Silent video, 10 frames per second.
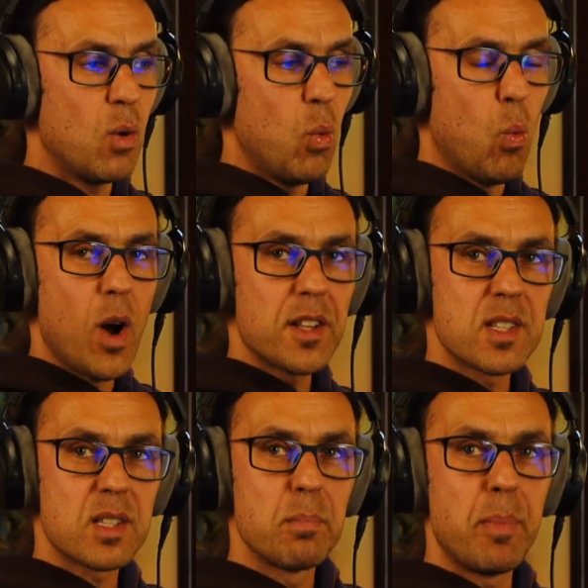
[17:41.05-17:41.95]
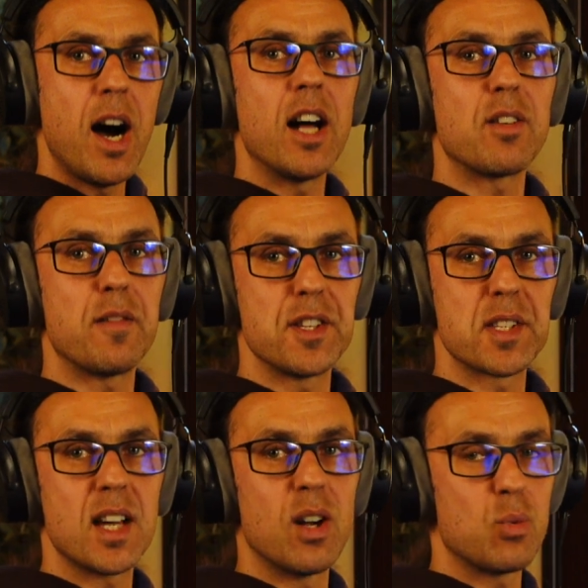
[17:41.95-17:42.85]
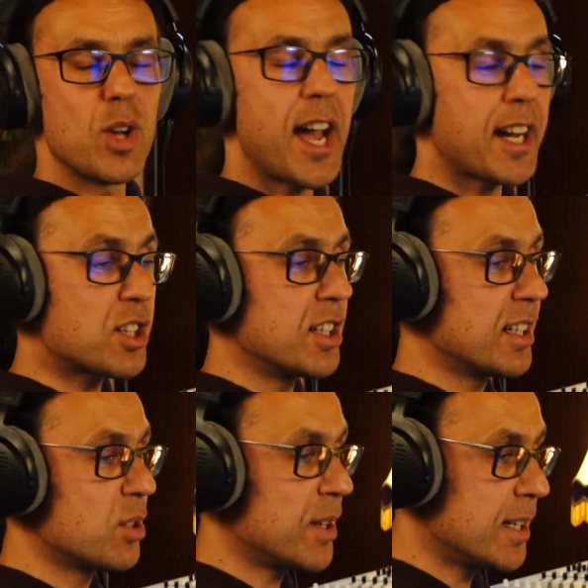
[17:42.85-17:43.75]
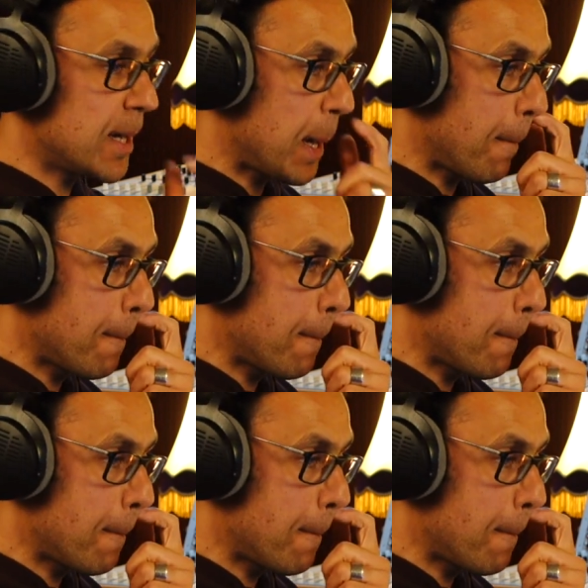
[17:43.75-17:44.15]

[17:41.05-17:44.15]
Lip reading: what part of the sound we are actually treating.